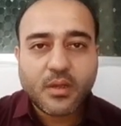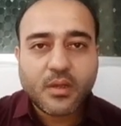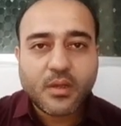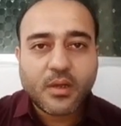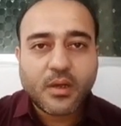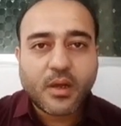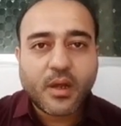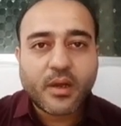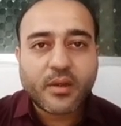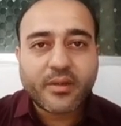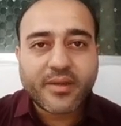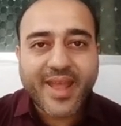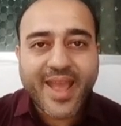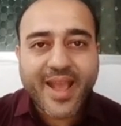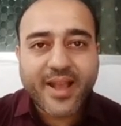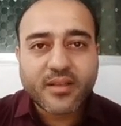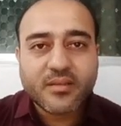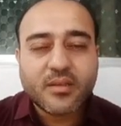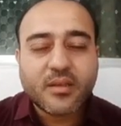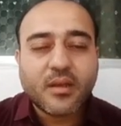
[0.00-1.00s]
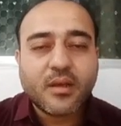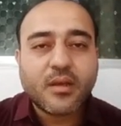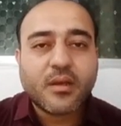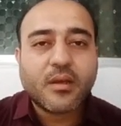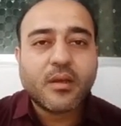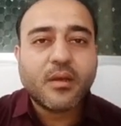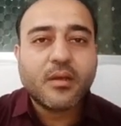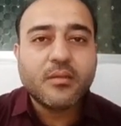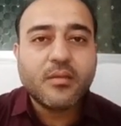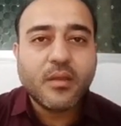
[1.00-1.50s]
attack the
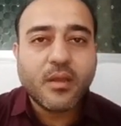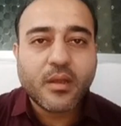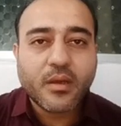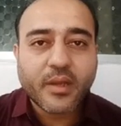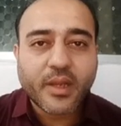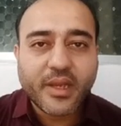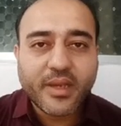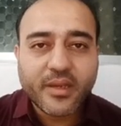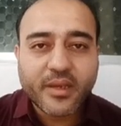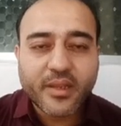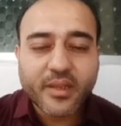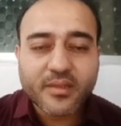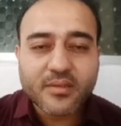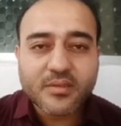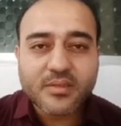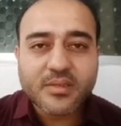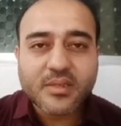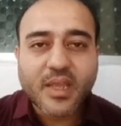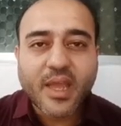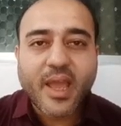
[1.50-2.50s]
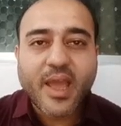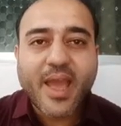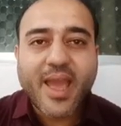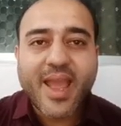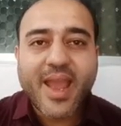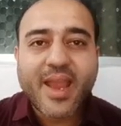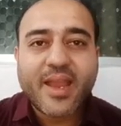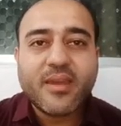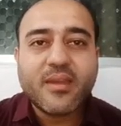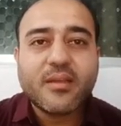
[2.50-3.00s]
other Indians
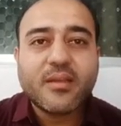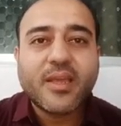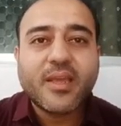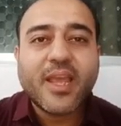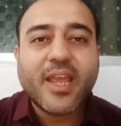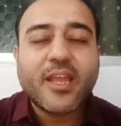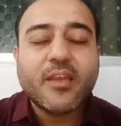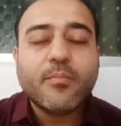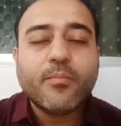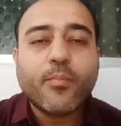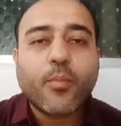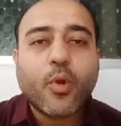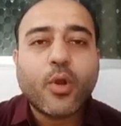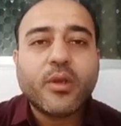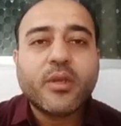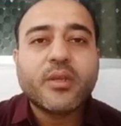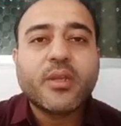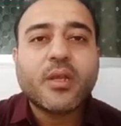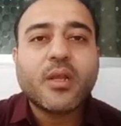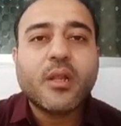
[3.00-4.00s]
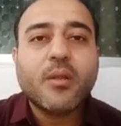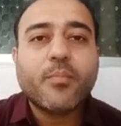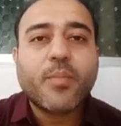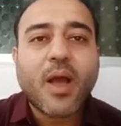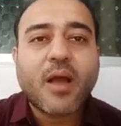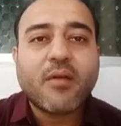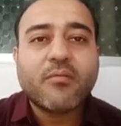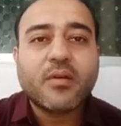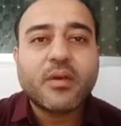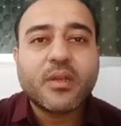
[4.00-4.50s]
and gain political
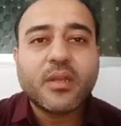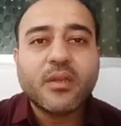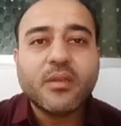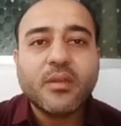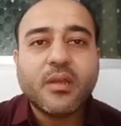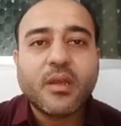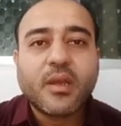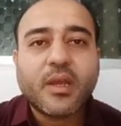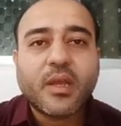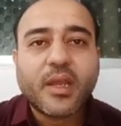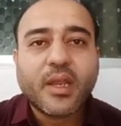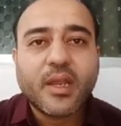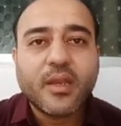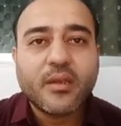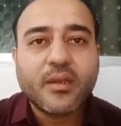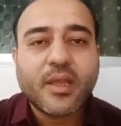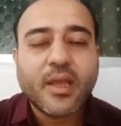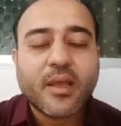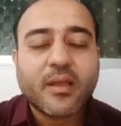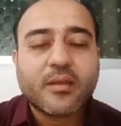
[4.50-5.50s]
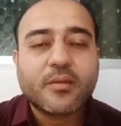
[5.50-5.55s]
power in India.